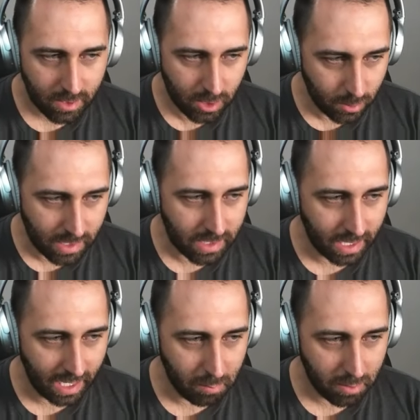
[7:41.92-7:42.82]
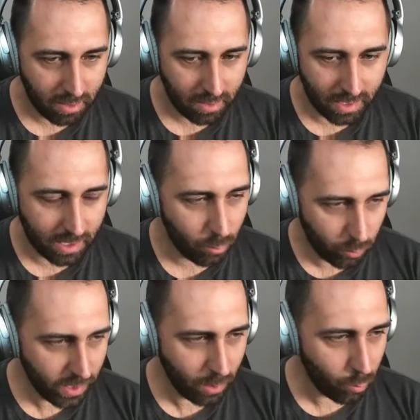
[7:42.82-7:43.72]
to escape that there
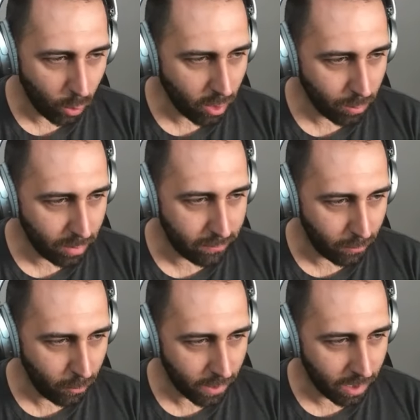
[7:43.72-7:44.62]
really weren't before.